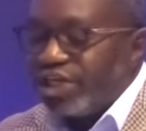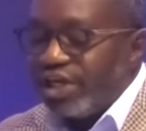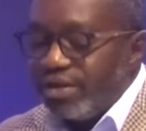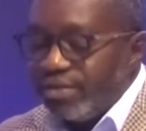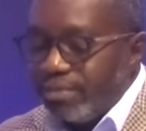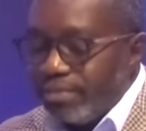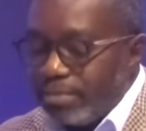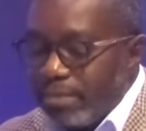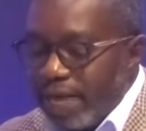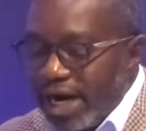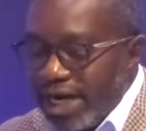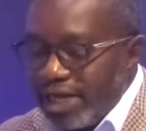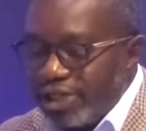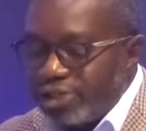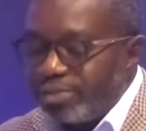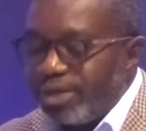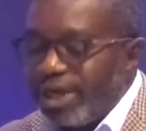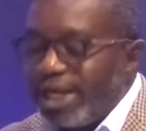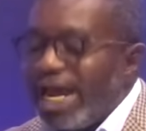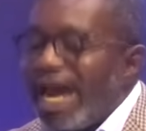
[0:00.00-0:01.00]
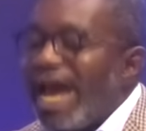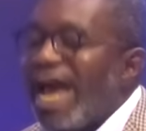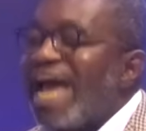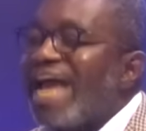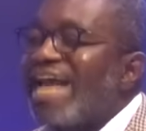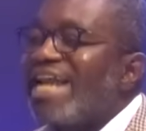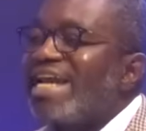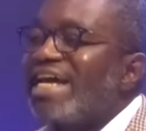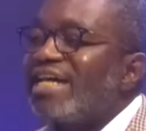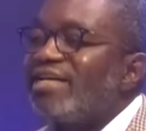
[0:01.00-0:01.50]
management,
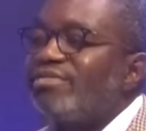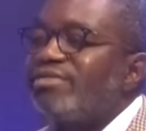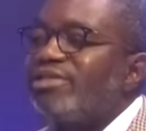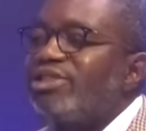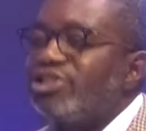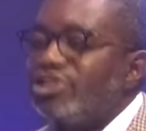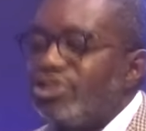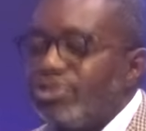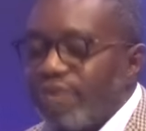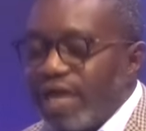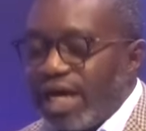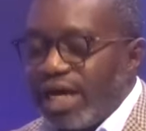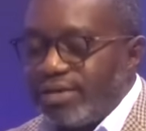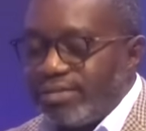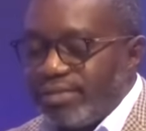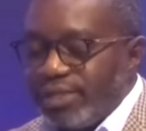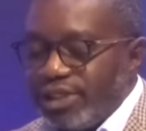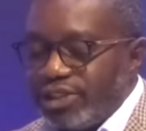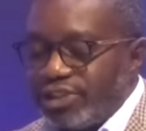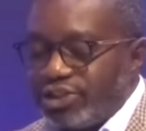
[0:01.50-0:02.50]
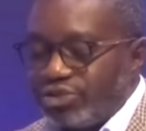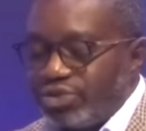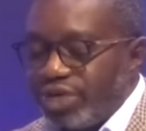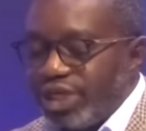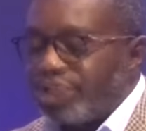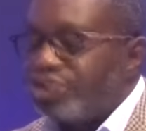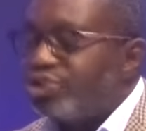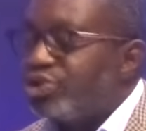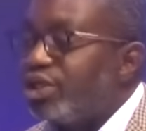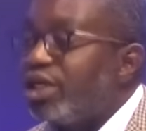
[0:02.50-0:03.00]
and
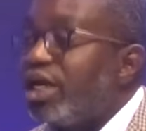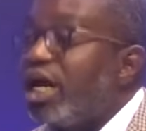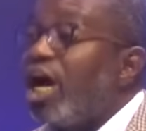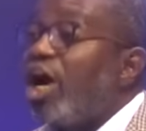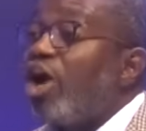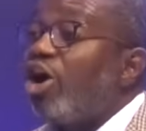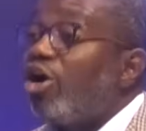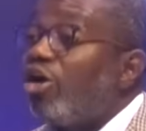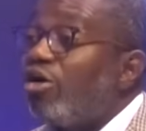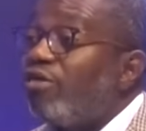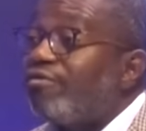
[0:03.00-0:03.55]
administration of the